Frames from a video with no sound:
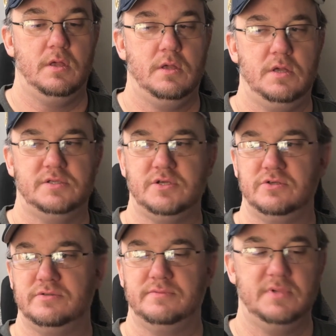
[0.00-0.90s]
I told
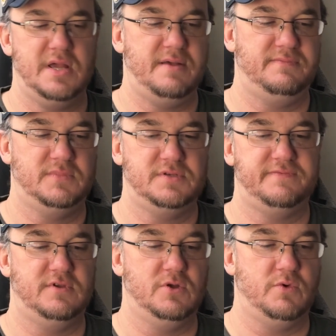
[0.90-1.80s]
you, yeah, this
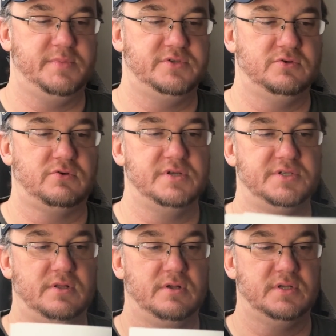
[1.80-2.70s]
video won't be too crazy
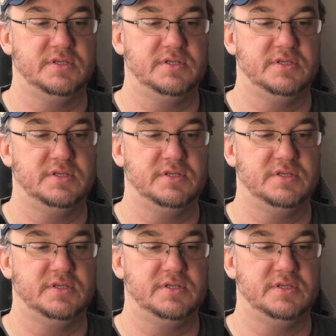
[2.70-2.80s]
long.